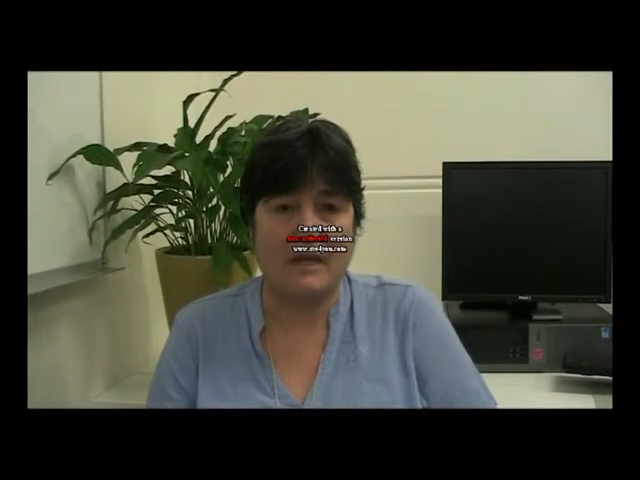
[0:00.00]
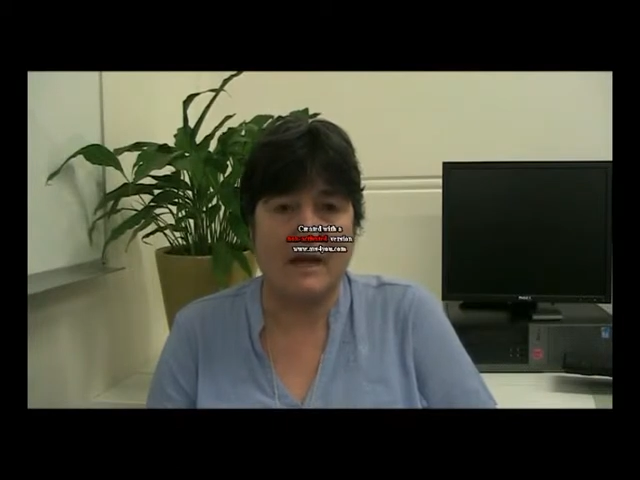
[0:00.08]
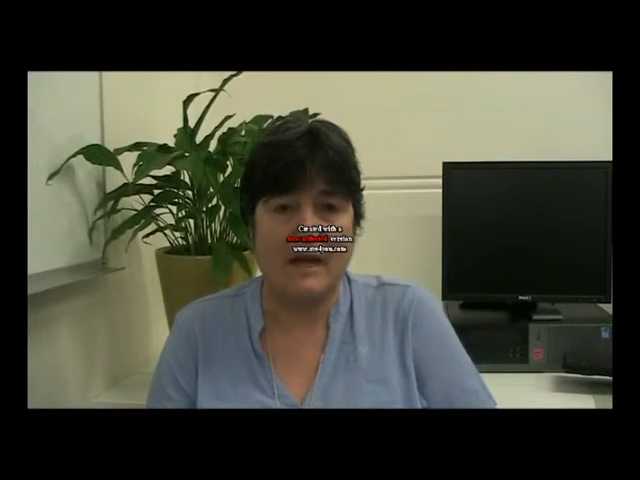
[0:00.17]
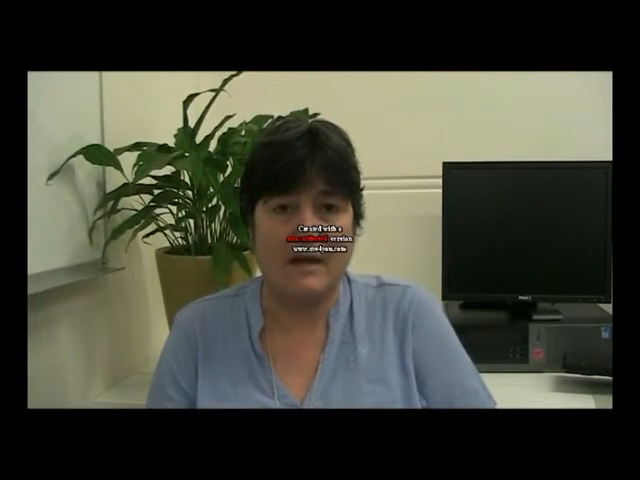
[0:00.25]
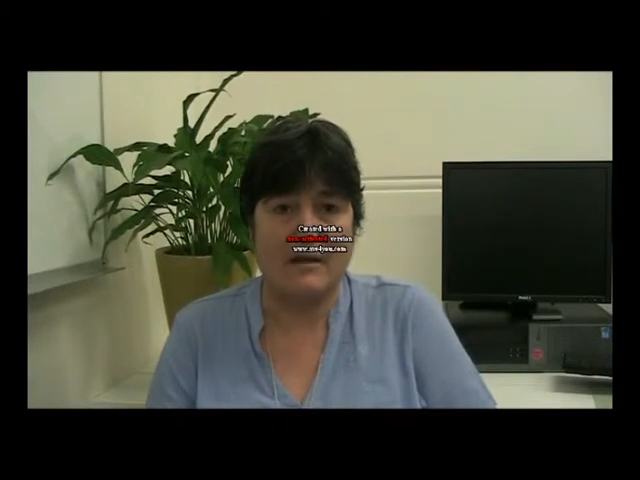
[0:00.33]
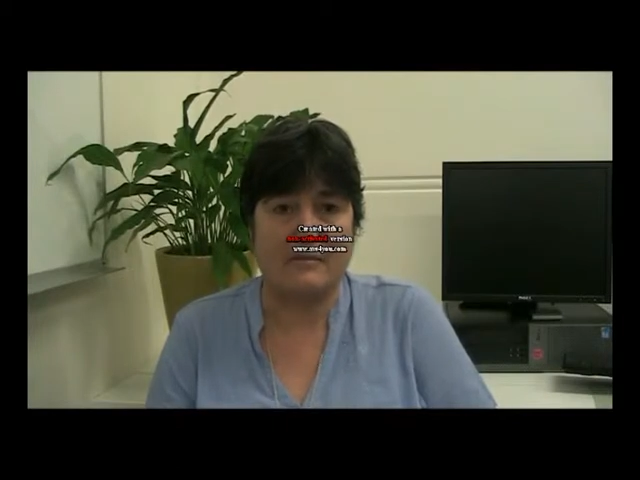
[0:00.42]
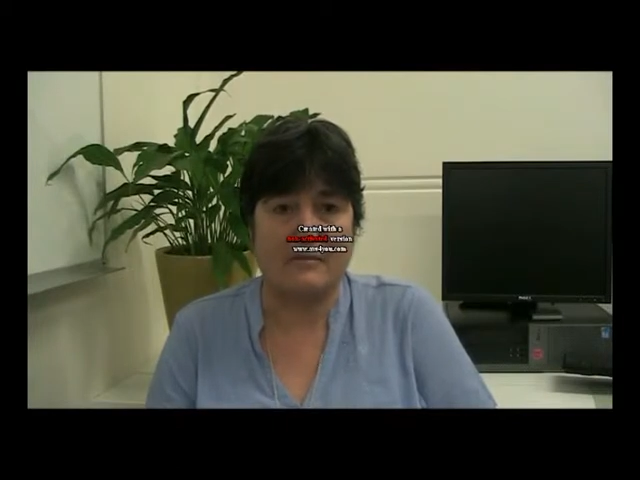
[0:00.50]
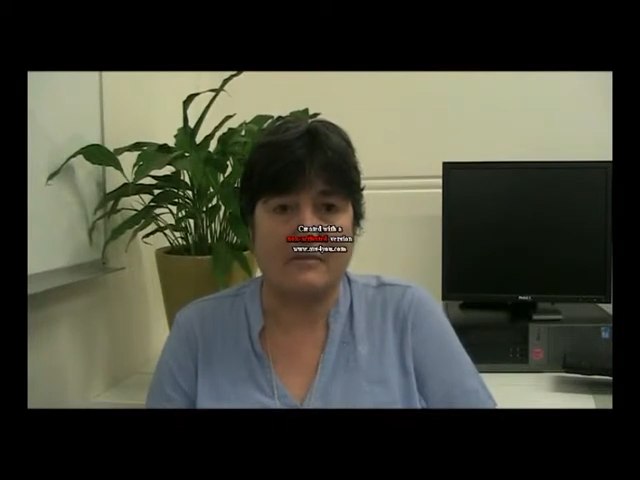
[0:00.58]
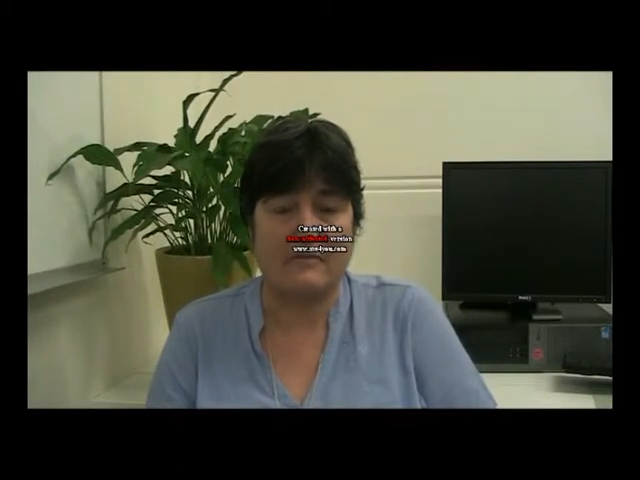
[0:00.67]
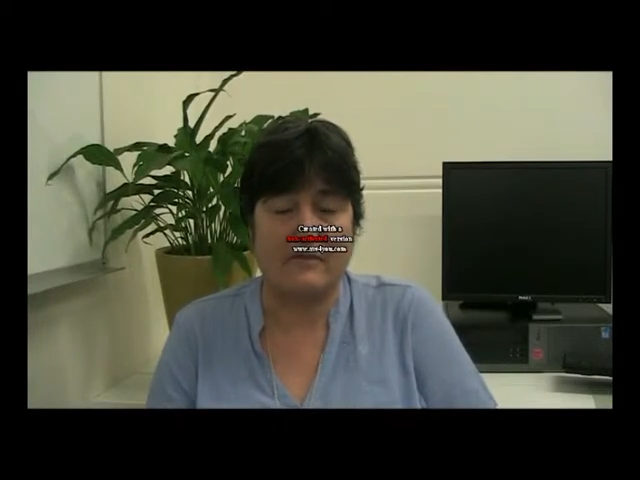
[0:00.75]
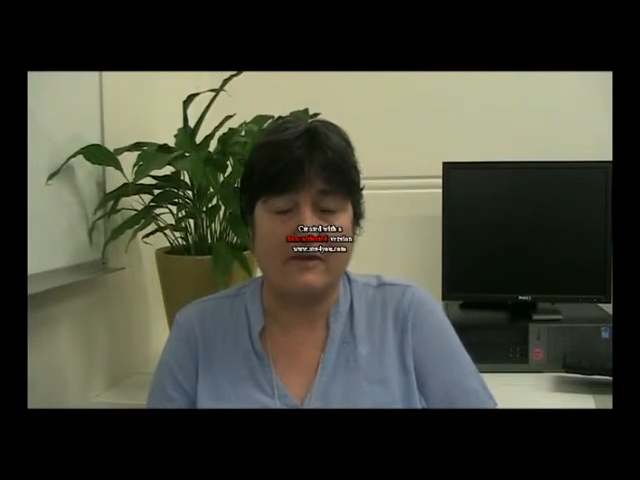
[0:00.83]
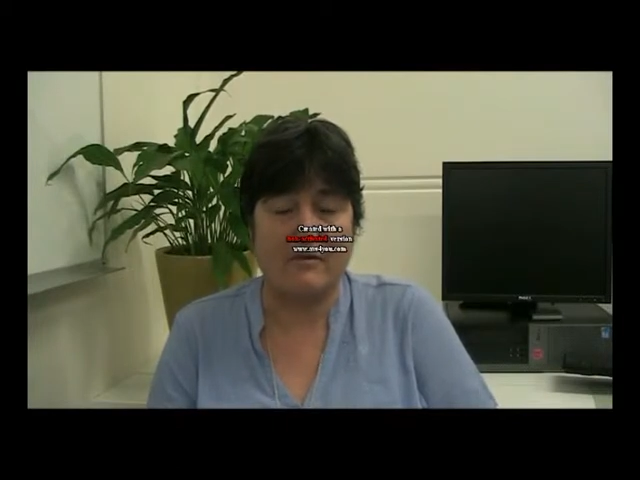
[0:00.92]

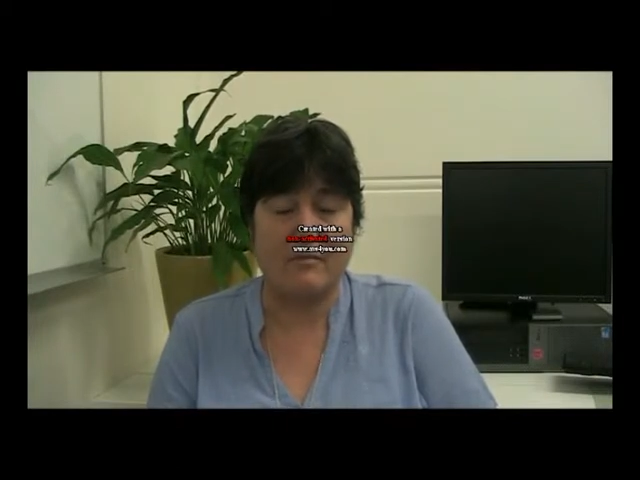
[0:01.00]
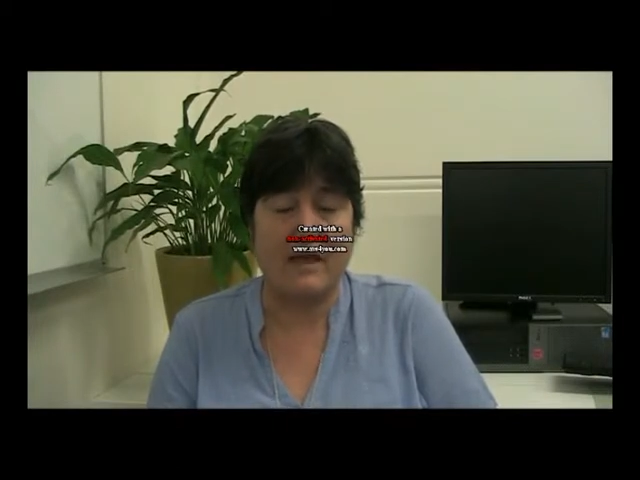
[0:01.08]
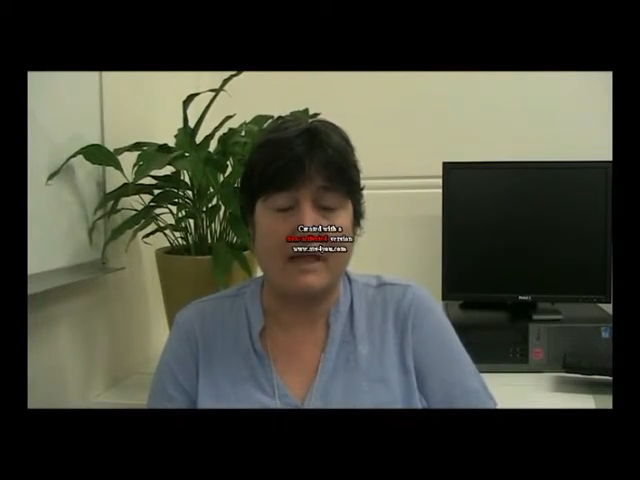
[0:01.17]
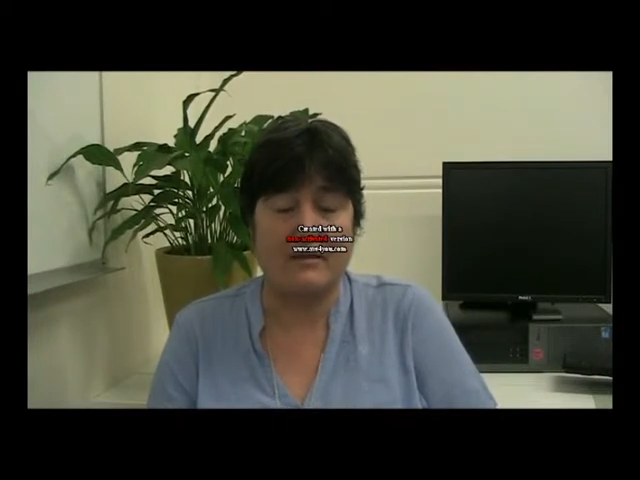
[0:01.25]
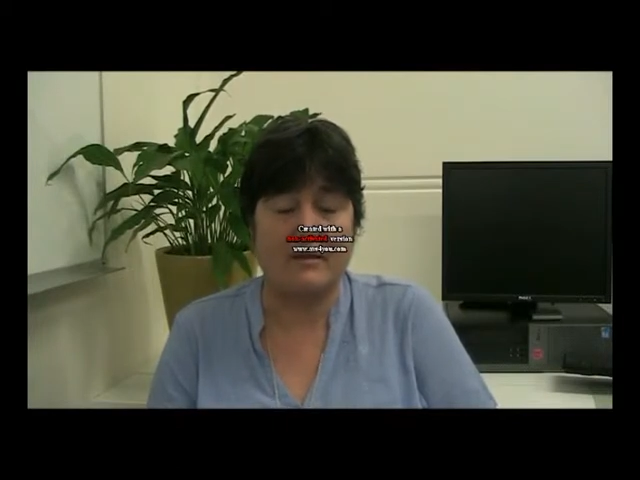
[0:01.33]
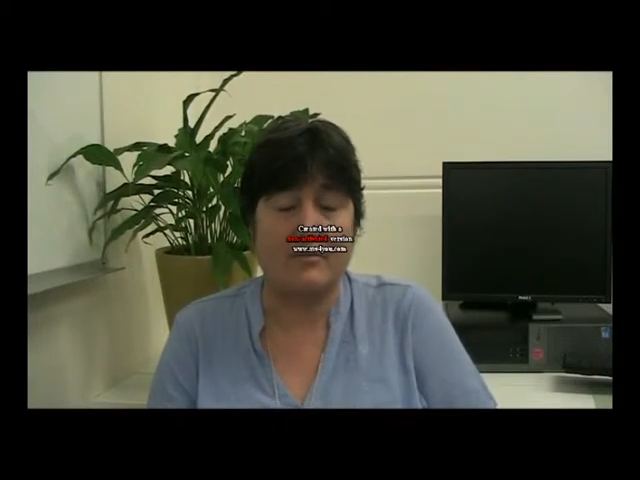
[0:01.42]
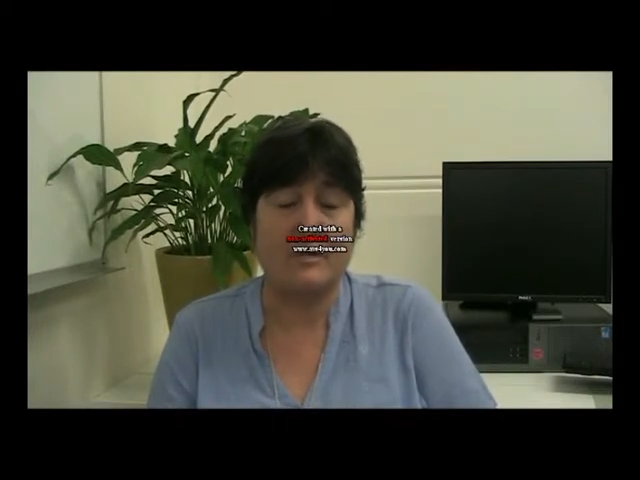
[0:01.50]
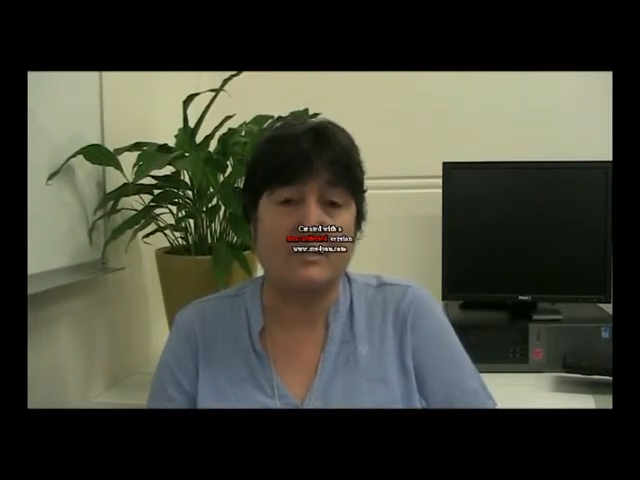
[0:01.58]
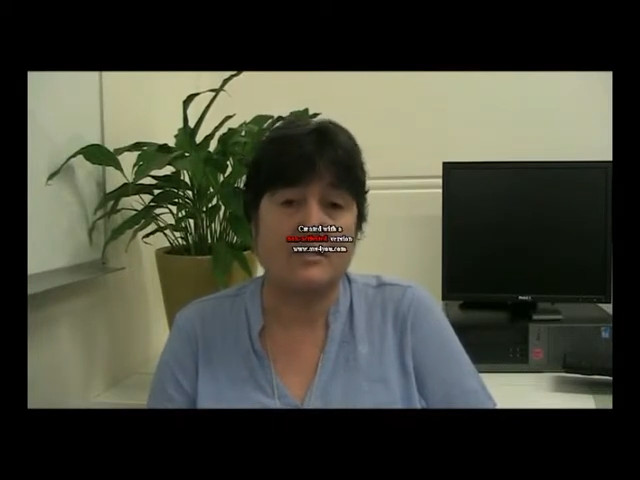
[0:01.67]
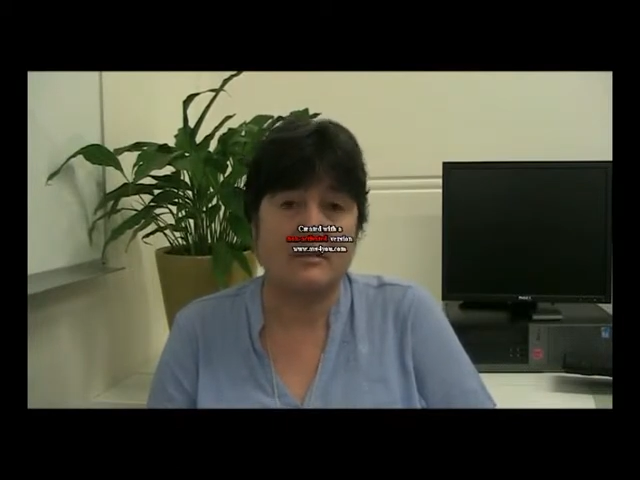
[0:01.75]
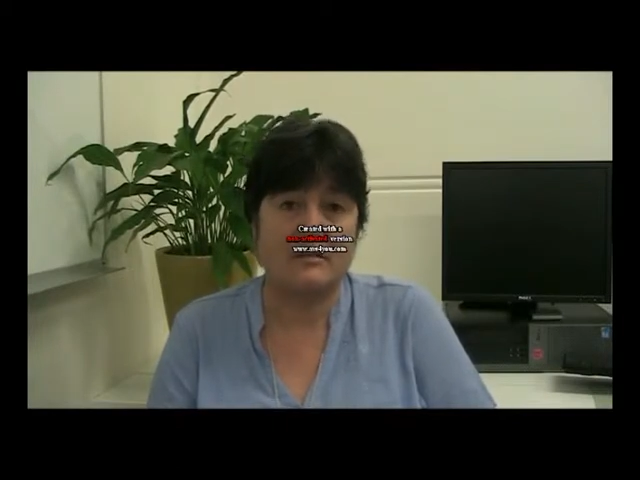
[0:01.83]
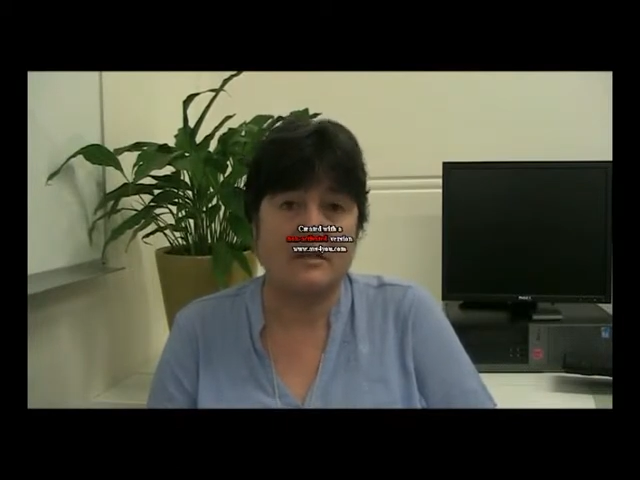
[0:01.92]
very bad
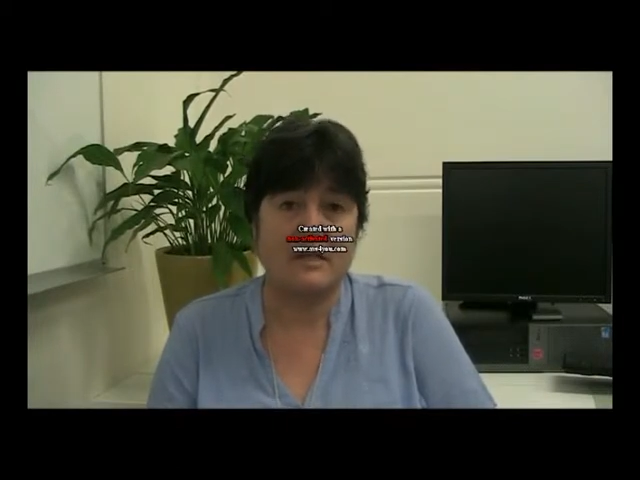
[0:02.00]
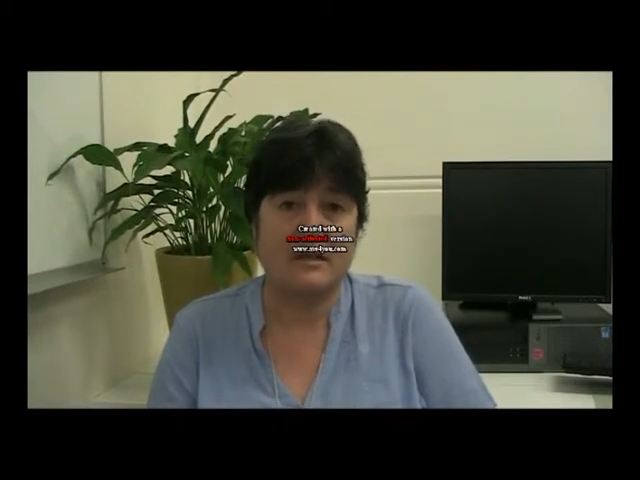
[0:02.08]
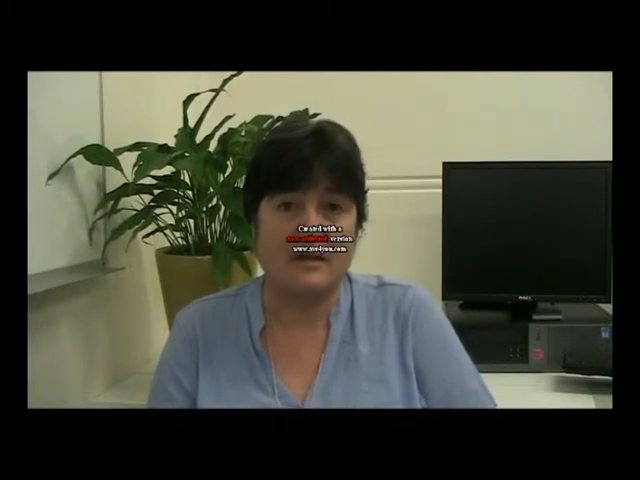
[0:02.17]
depressions.